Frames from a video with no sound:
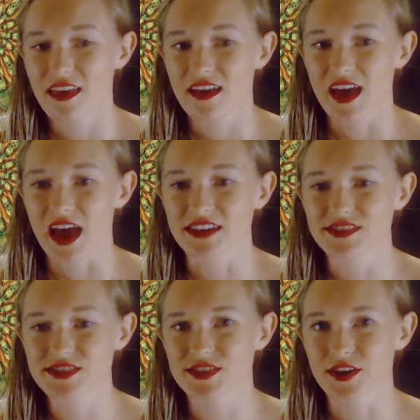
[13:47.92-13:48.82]
And
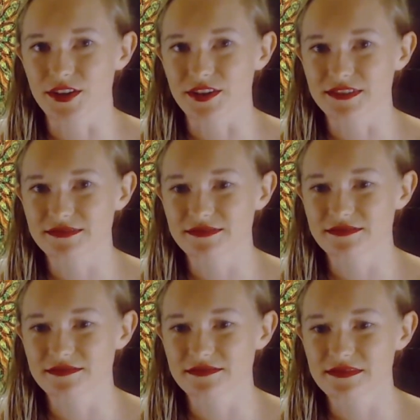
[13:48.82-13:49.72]
so
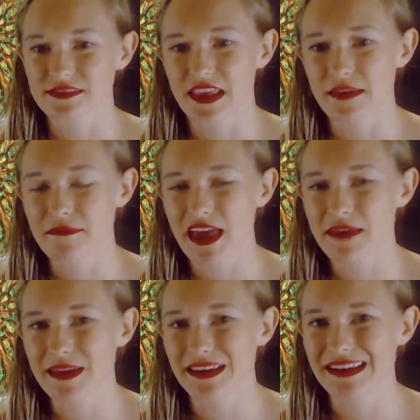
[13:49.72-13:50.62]
it may
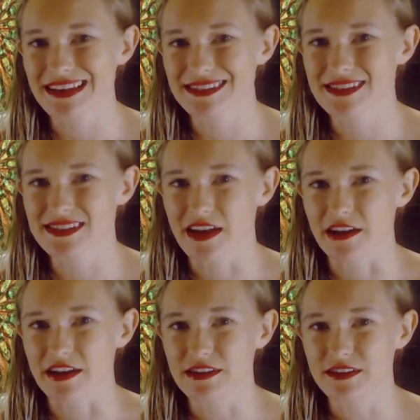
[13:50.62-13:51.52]
be
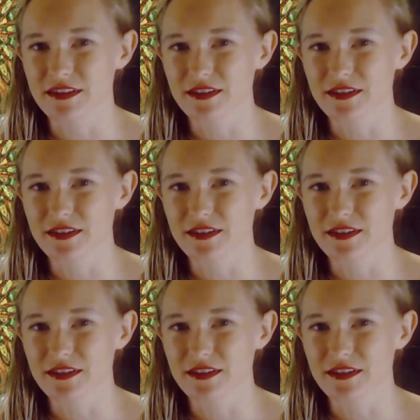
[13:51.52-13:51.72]
necessary